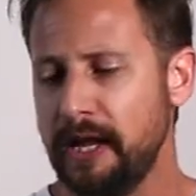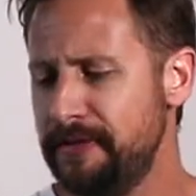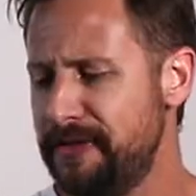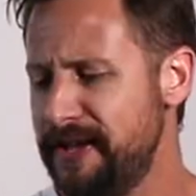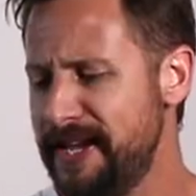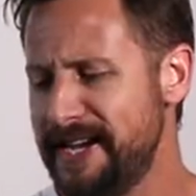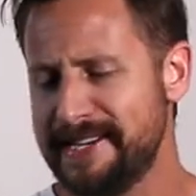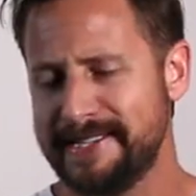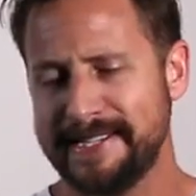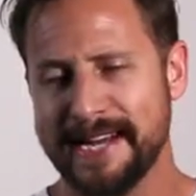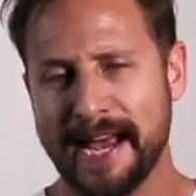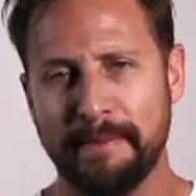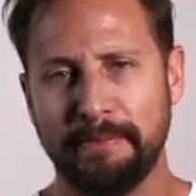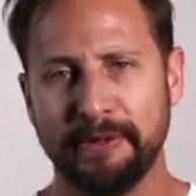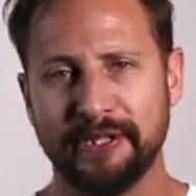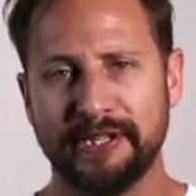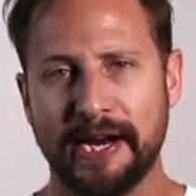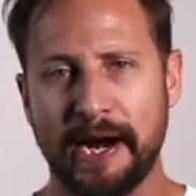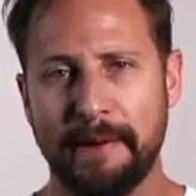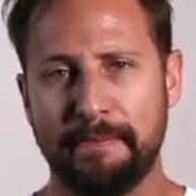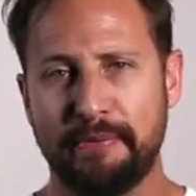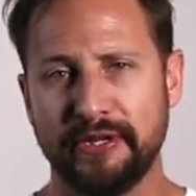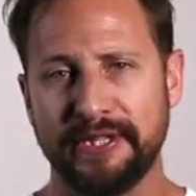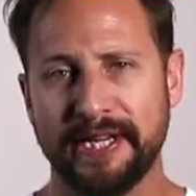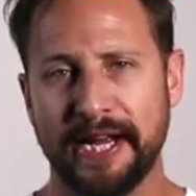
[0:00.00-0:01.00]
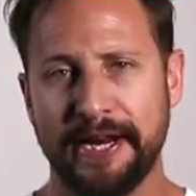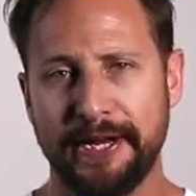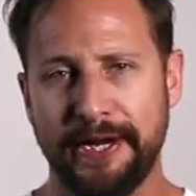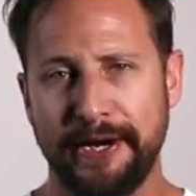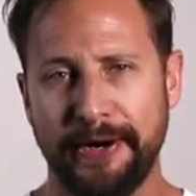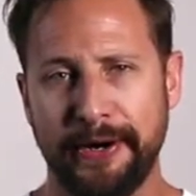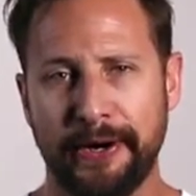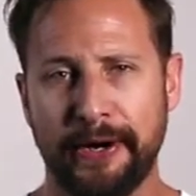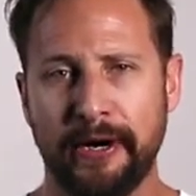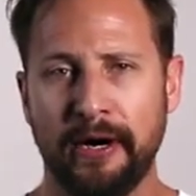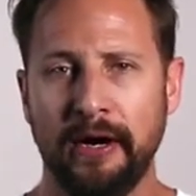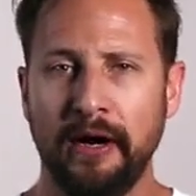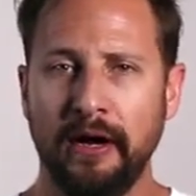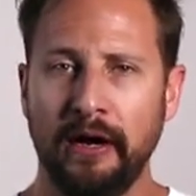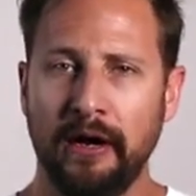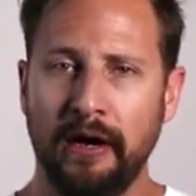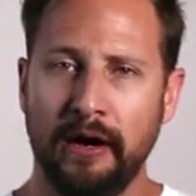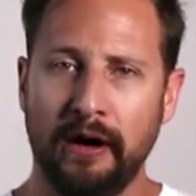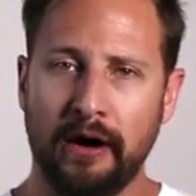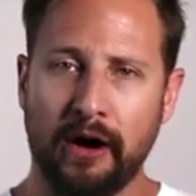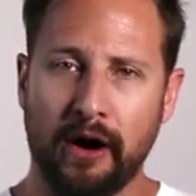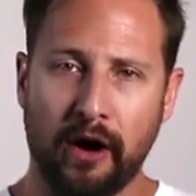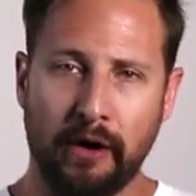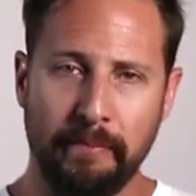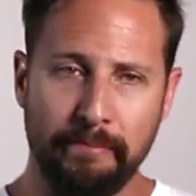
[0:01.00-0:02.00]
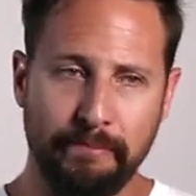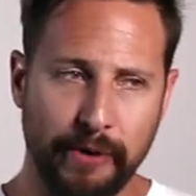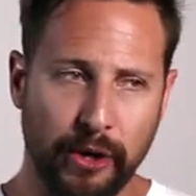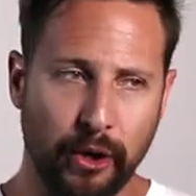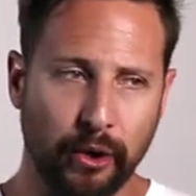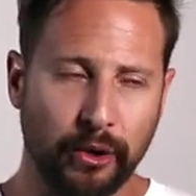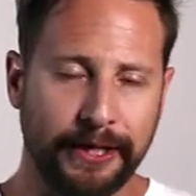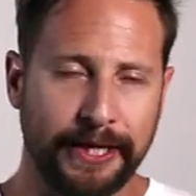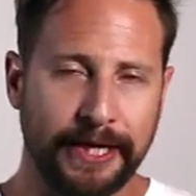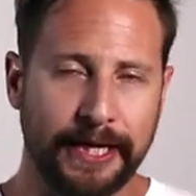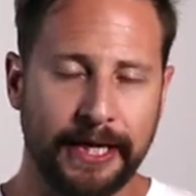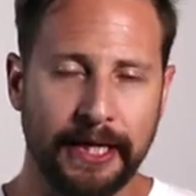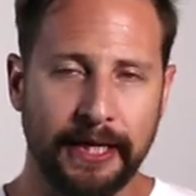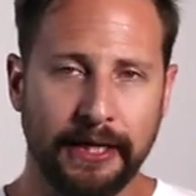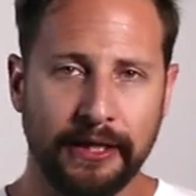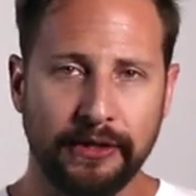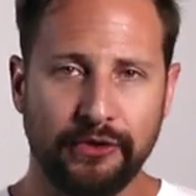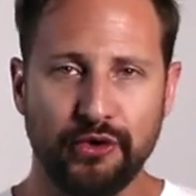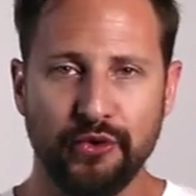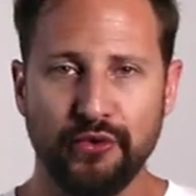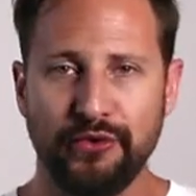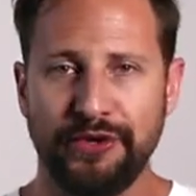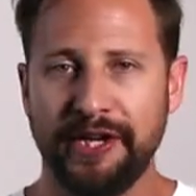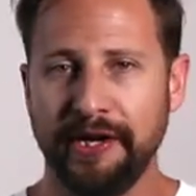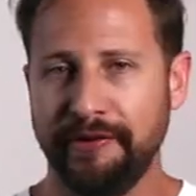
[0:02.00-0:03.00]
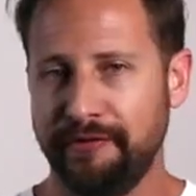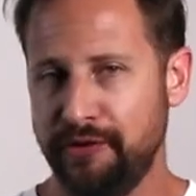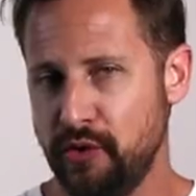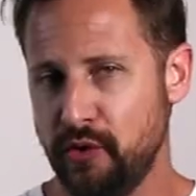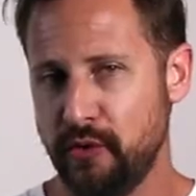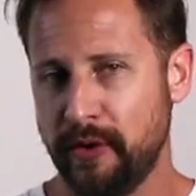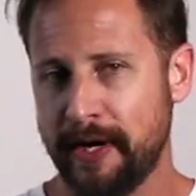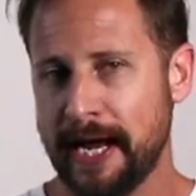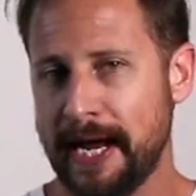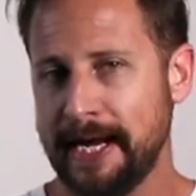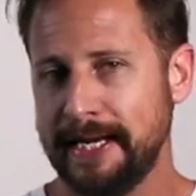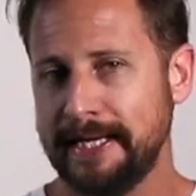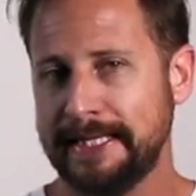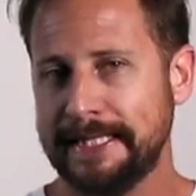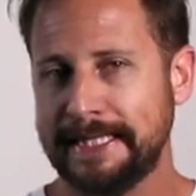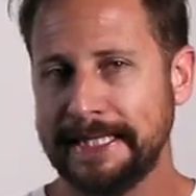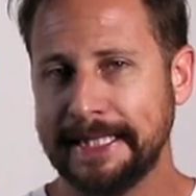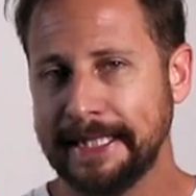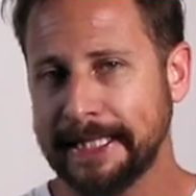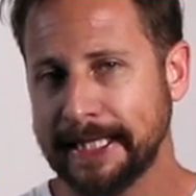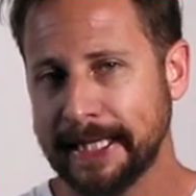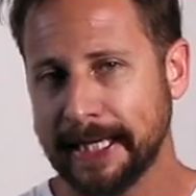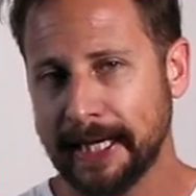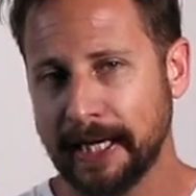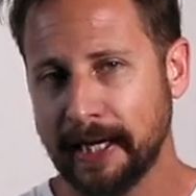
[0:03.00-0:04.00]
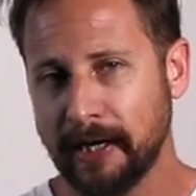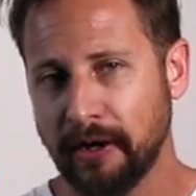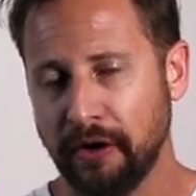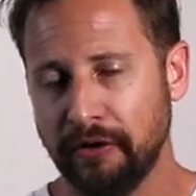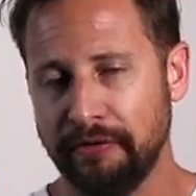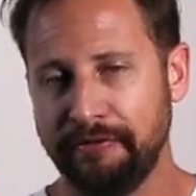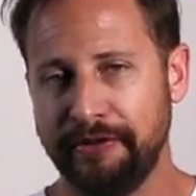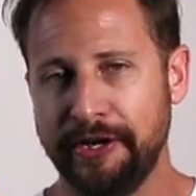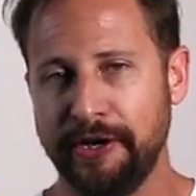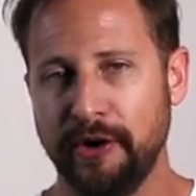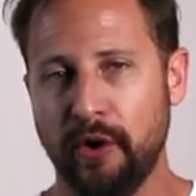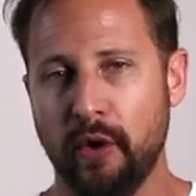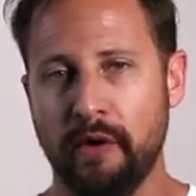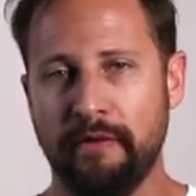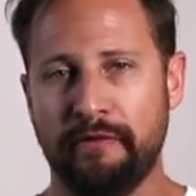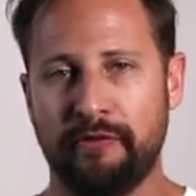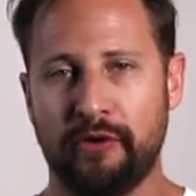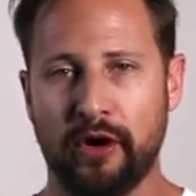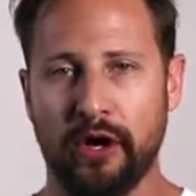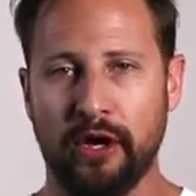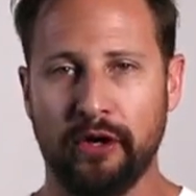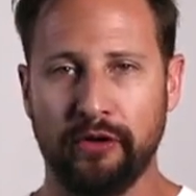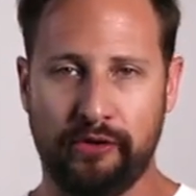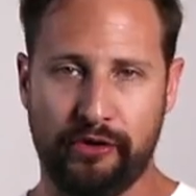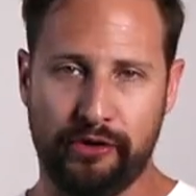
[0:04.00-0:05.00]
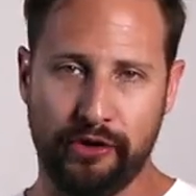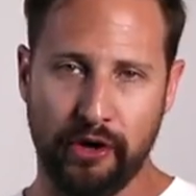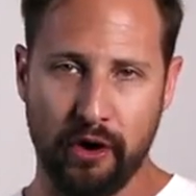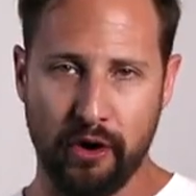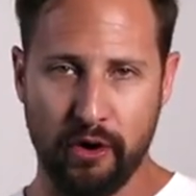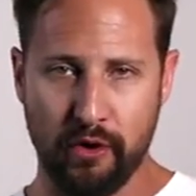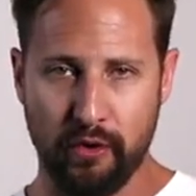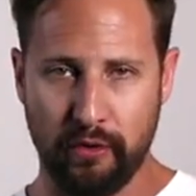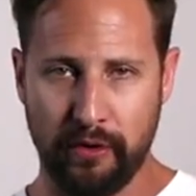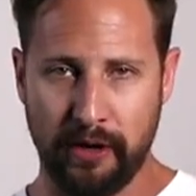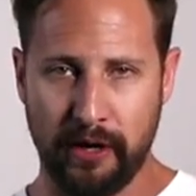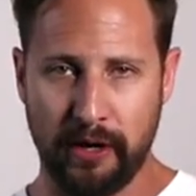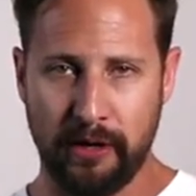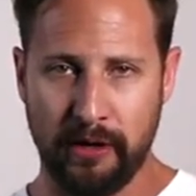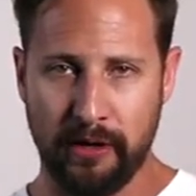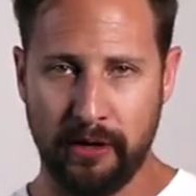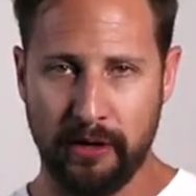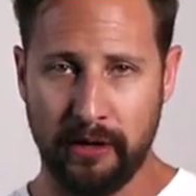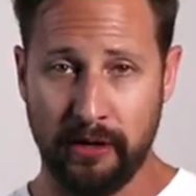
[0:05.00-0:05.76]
The examples that I present here are merely to give you an idea of the overall tone.